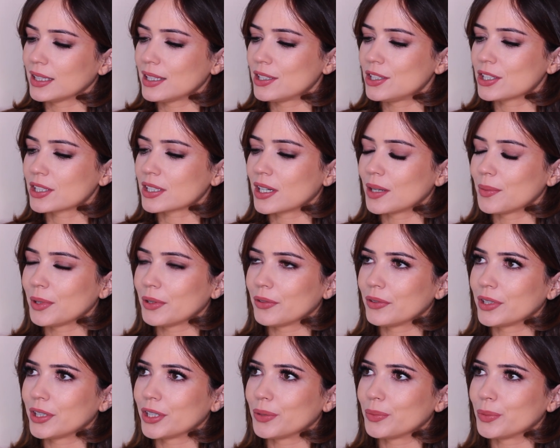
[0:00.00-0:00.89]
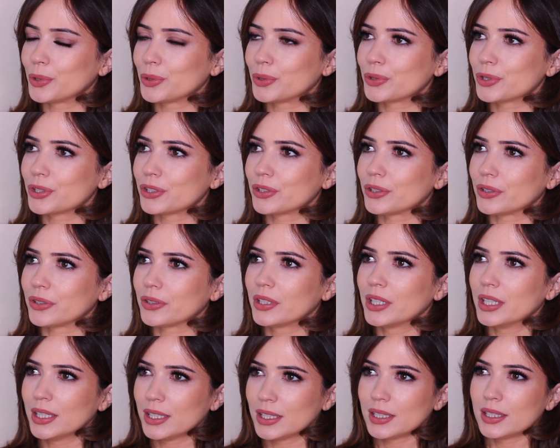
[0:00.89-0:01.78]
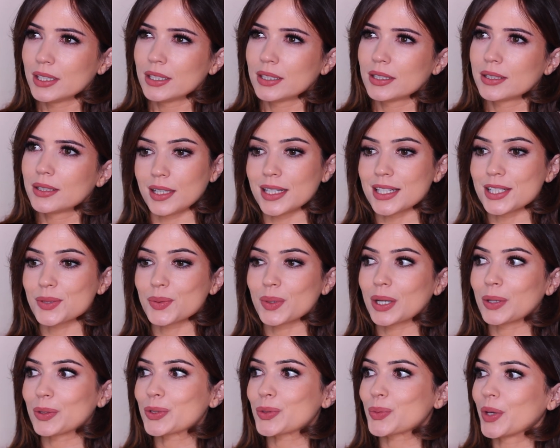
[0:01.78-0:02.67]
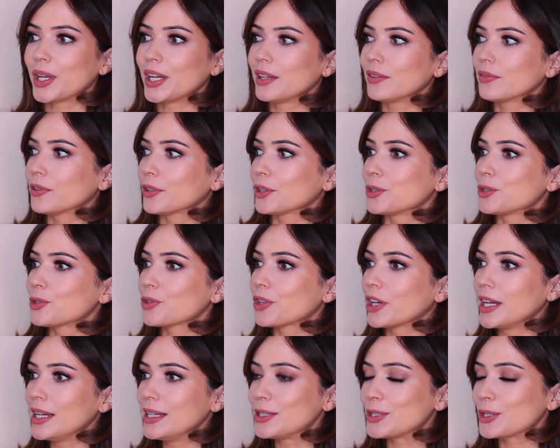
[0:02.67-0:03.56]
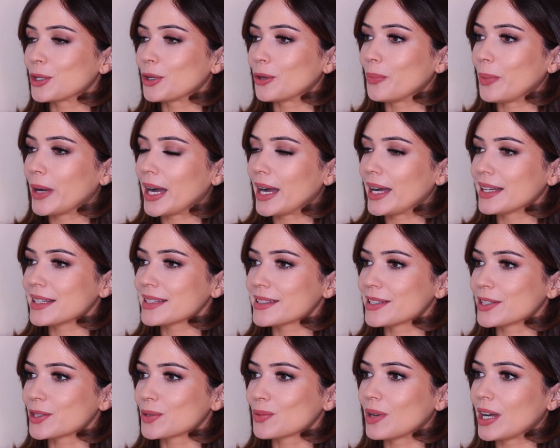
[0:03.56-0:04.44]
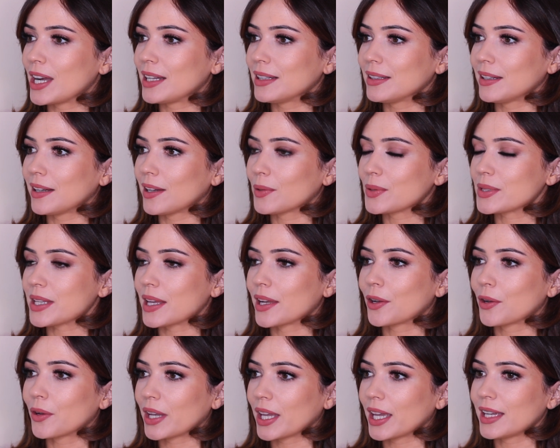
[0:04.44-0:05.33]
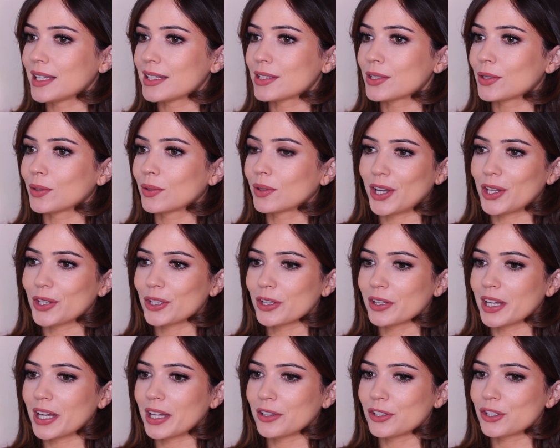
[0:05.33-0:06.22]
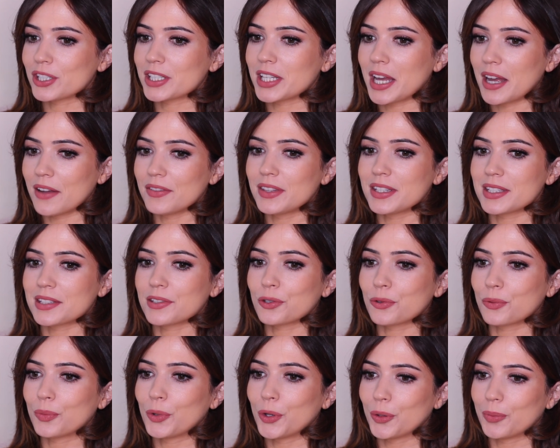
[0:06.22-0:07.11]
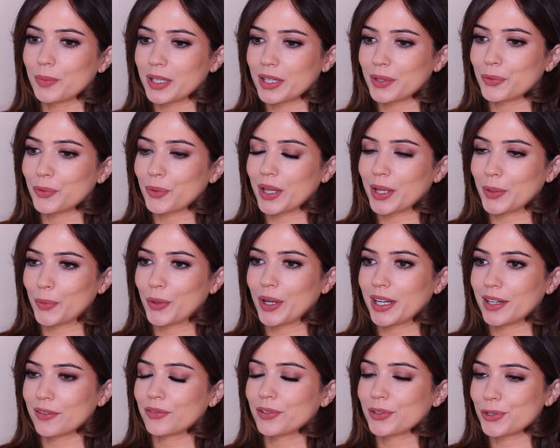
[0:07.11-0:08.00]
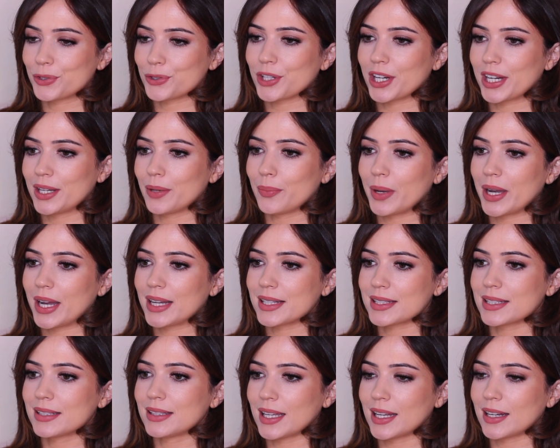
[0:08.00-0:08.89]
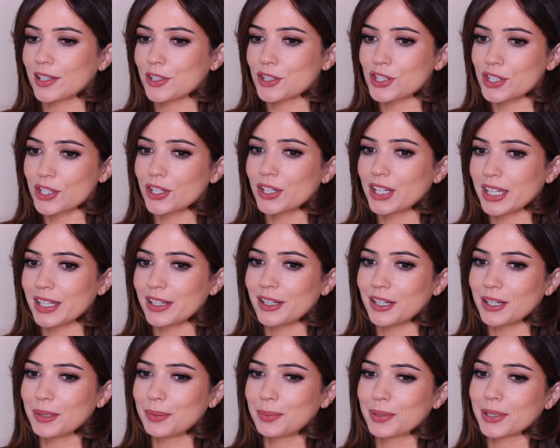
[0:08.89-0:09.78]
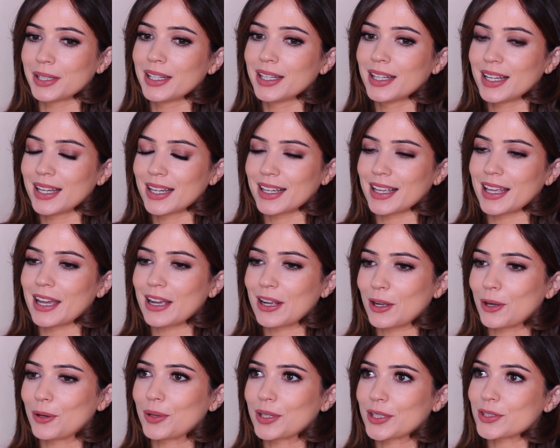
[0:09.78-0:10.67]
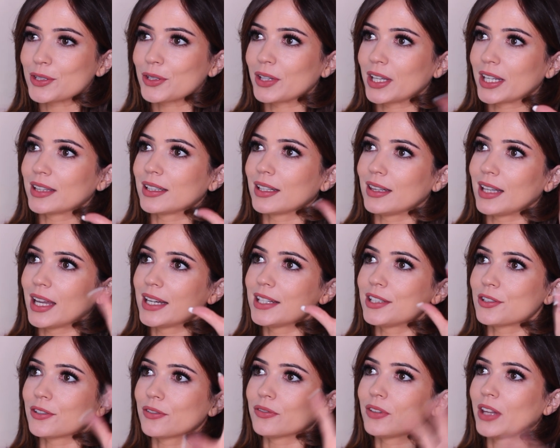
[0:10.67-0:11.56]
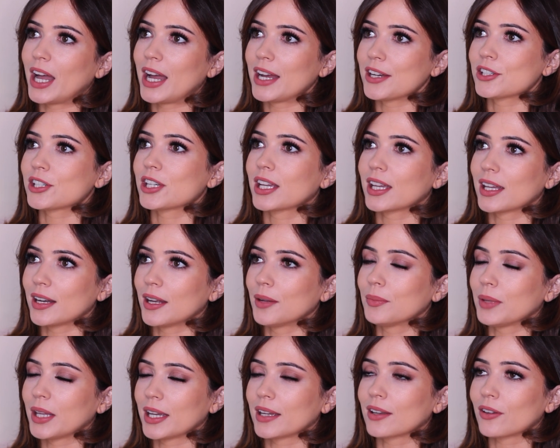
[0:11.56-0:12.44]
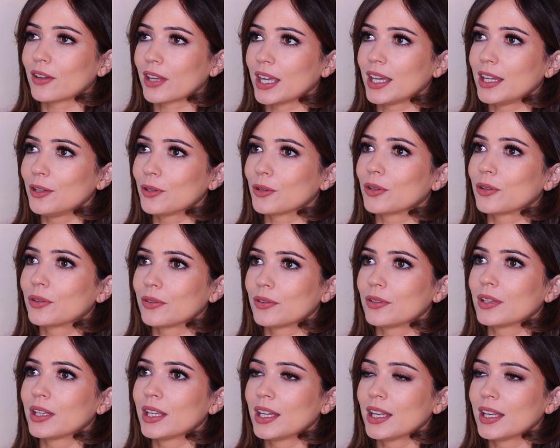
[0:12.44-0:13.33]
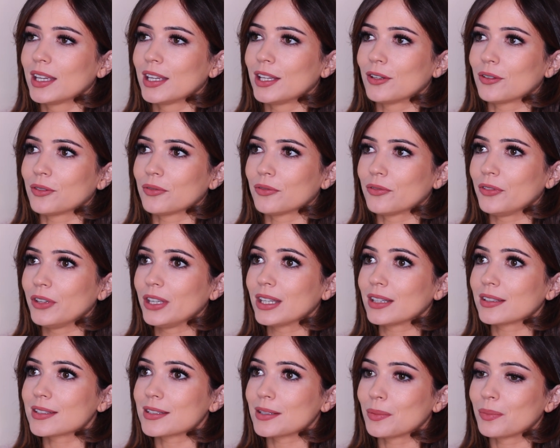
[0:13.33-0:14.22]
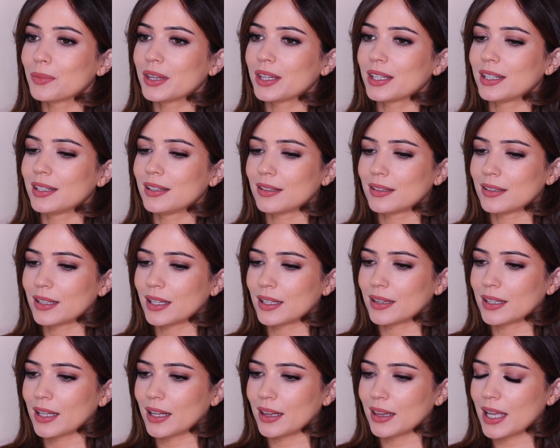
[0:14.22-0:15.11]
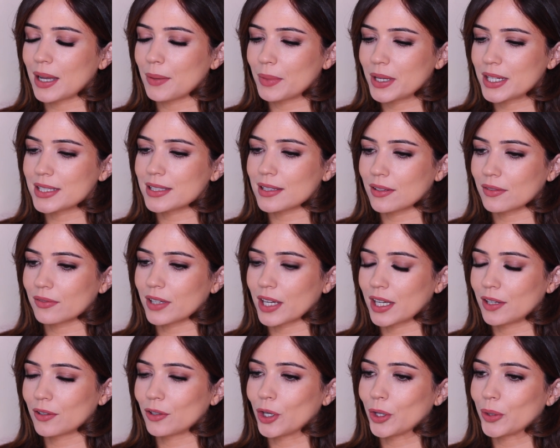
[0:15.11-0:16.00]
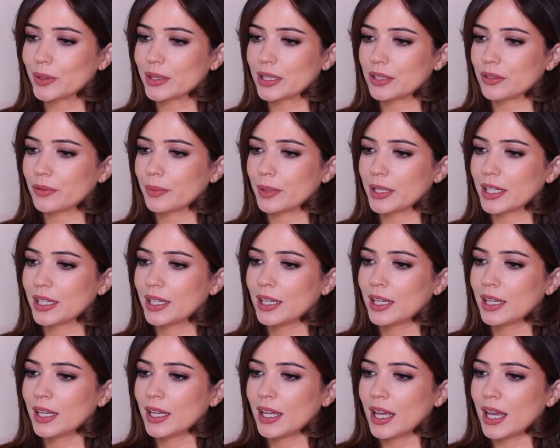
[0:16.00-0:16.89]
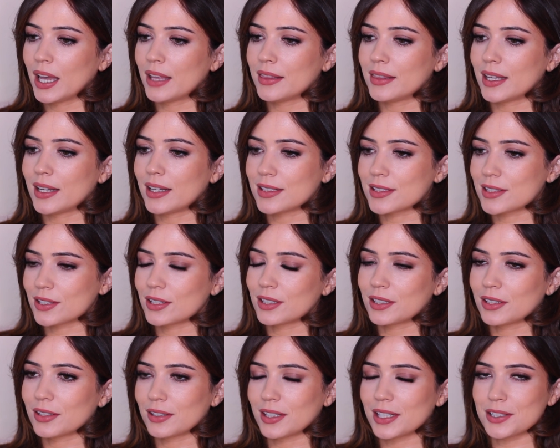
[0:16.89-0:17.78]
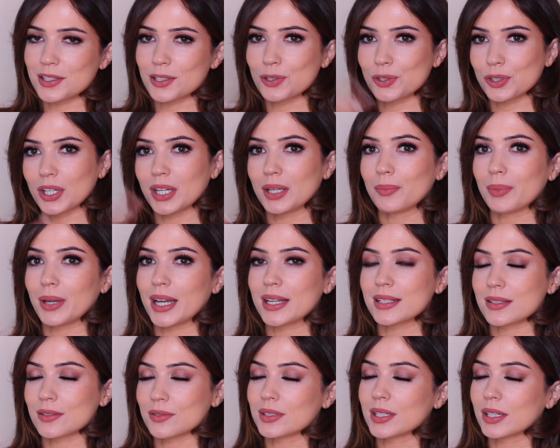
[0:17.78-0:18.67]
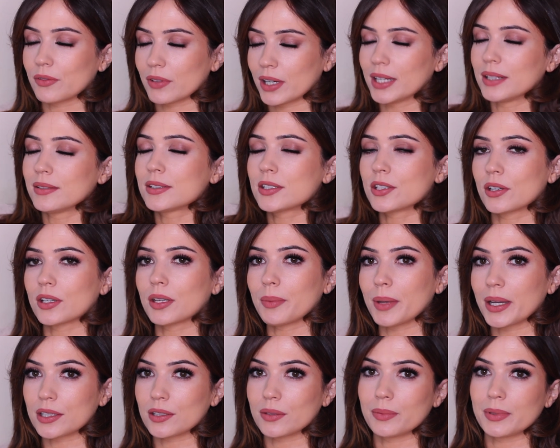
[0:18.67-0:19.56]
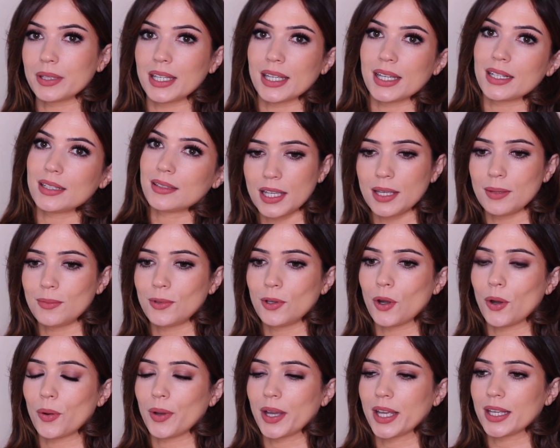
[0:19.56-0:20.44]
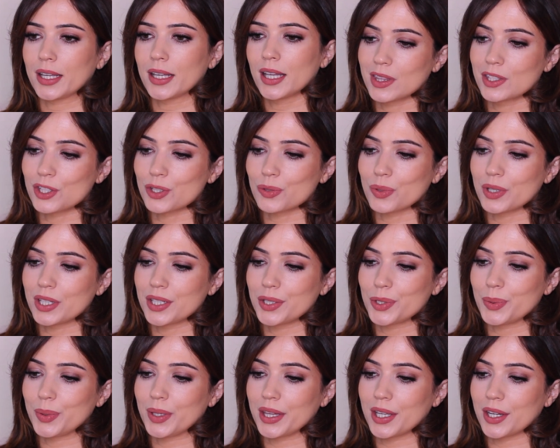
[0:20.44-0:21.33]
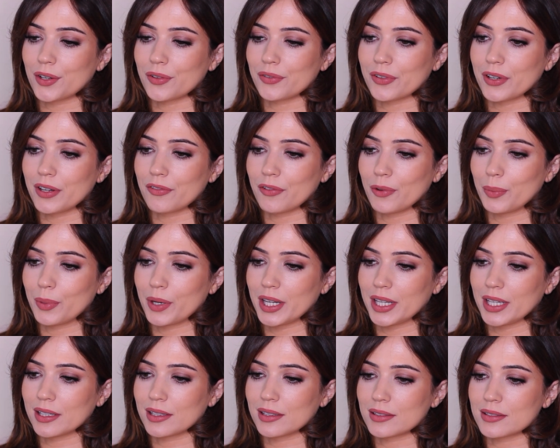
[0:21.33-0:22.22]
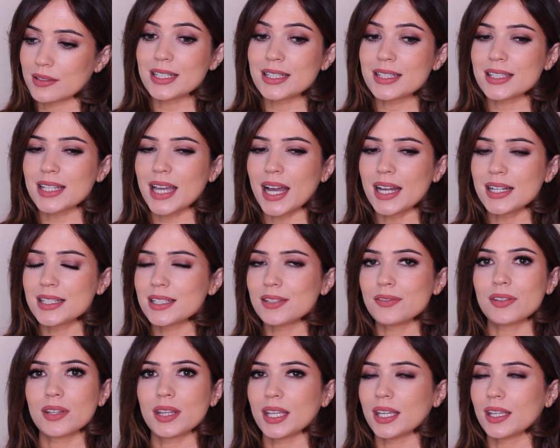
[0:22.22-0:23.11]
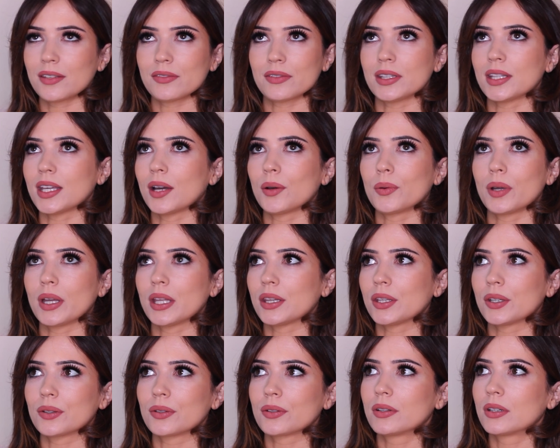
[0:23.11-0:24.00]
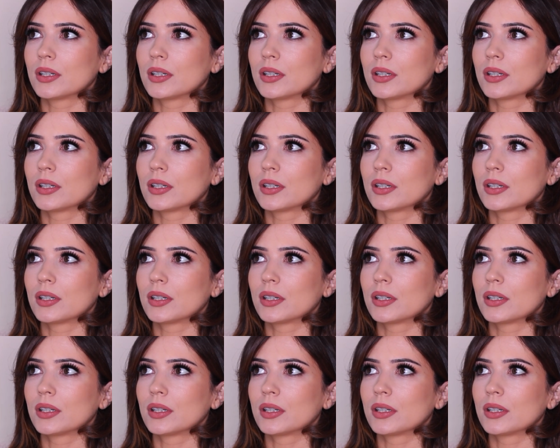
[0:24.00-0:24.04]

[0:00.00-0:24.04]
that just got me really emotional and that's when I was waiting for a train to go past as well. And I was like, okay, so I'll, I'll just have this little moment while I'm waiting for the train to pass and then I'll suck it up and get going. So like the lights are flashing and I'm like, okay, you can, you know, feel something and, and let, let myself kind of go a little bit. And then as the, as the train passed, I was like, right, suck it back up again, keep going. Just wanted to be there for everybody else. It's sad to even think of it that way though,